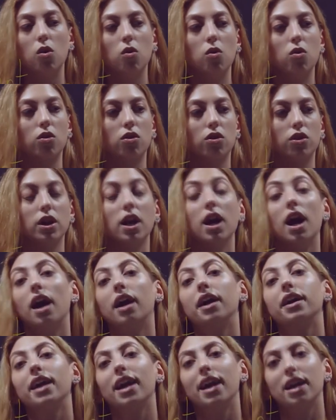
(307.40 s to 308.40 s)
or
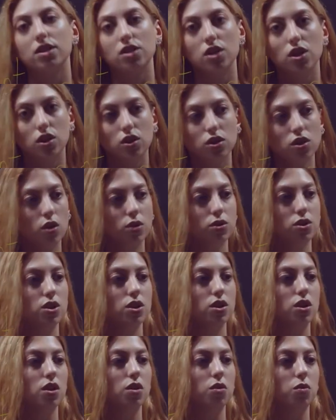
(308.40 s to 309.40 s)
I had not
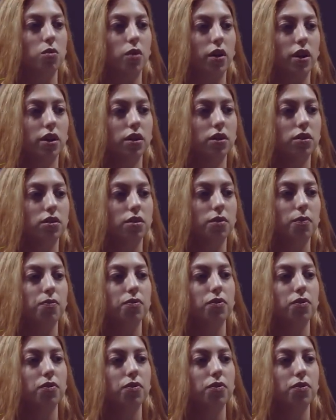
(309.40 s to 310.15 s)
worked.